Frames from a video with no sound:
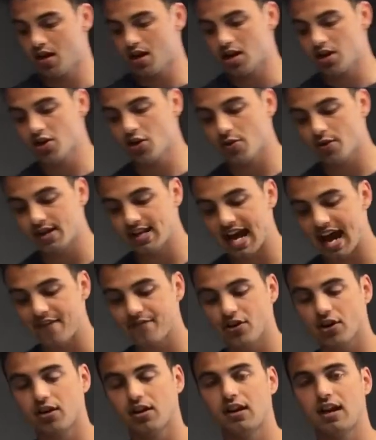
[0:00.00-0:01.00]
You're going to have
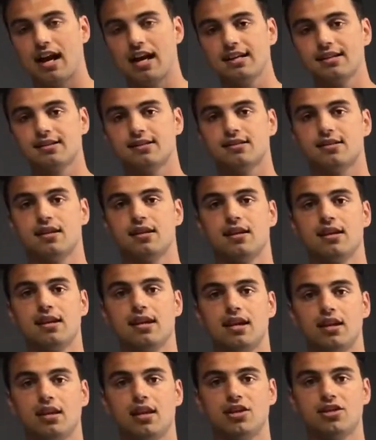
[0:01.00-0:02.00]
your class get
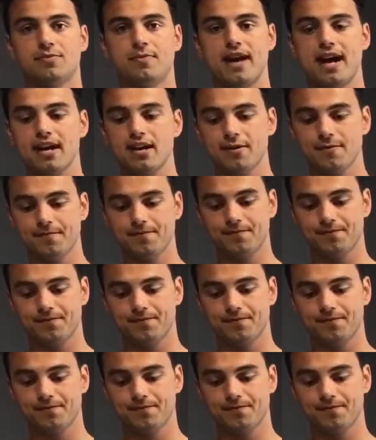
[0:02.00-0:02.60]
a lunch bag,